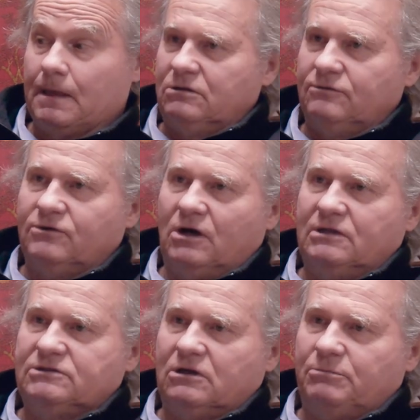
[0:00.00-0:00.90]
you know, if
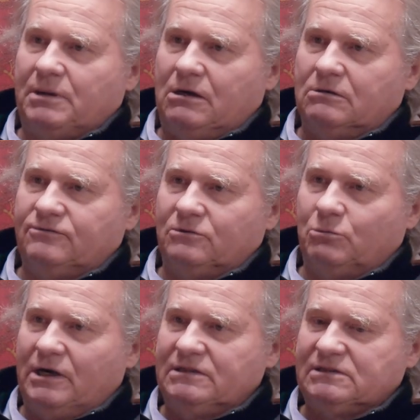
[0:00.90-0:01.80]
God's all powerful,
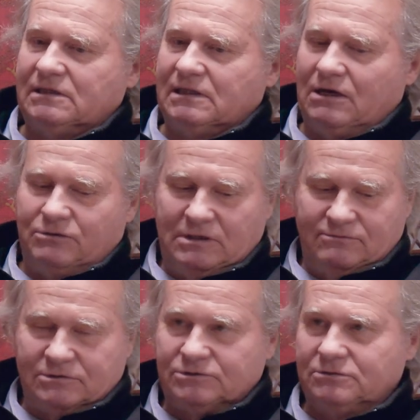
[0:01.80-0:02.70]
why does he allow
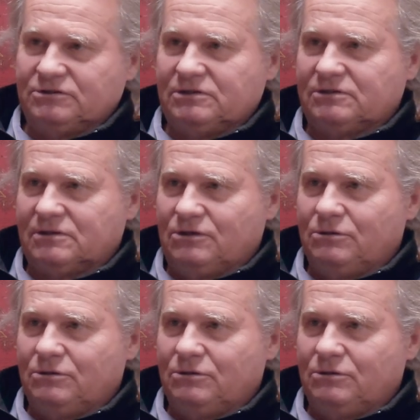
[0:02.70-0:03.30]
evil to exist in the